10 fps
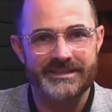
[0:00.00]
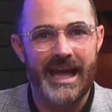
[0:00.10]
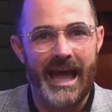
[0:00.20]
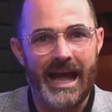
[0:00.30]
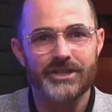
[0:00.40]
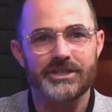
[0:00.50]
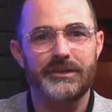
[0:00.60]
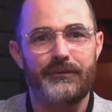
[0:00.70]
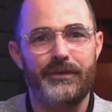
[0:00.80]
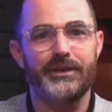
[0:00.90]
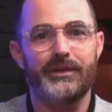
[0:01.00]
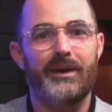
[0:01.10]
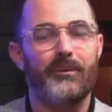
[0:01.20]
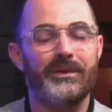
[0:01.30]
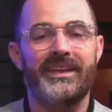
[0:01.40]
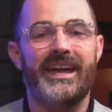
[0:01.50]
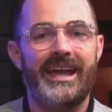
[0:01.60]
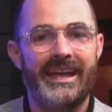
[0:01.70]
to actually figure out what the